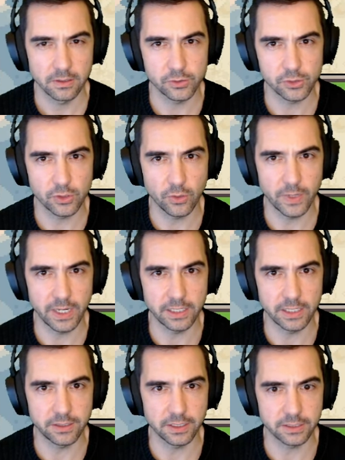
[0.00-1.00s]
There's no way
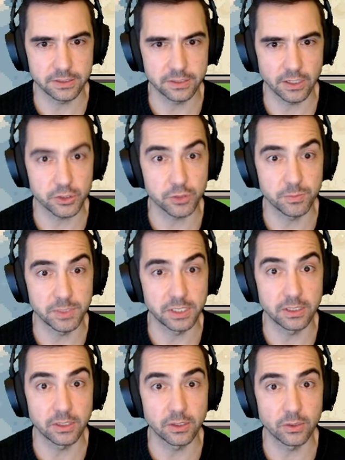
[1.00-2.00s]
anything can touch me
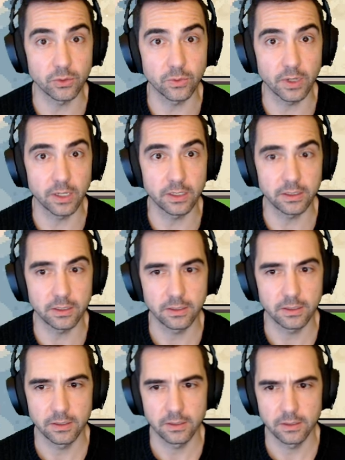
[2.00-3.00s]
here, right?
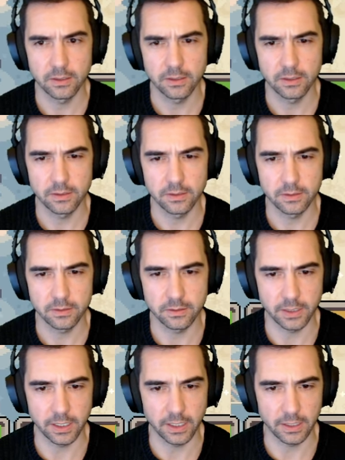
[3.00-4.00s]

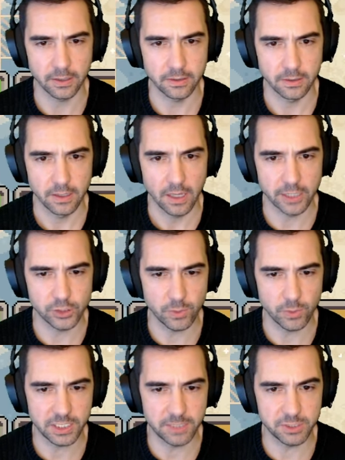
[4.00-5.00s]
Yeah. I just
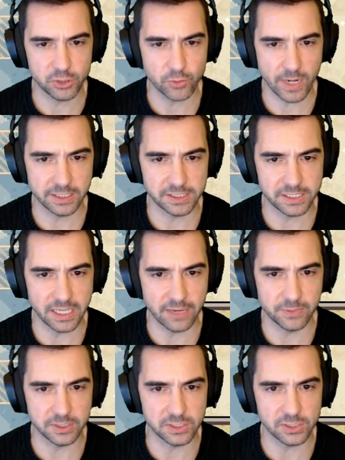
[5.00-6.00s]
want to keep this dragon
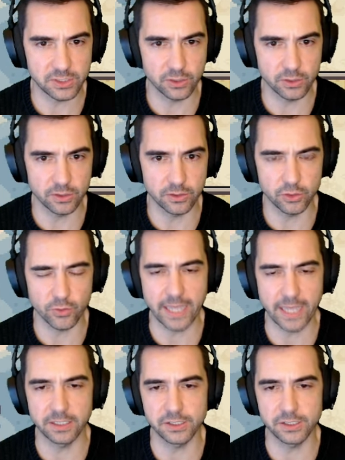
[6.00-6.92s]
safe. This is the, the dragon